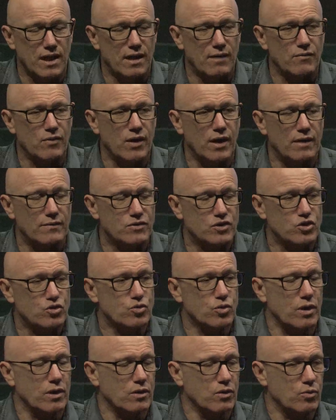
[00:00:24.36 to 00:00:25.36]
ever have
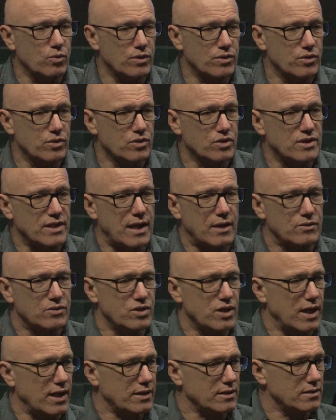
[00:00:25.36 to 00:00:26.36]
struggle with your sound
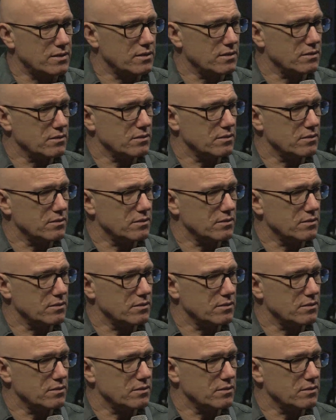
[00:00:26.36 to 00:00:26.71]
checks?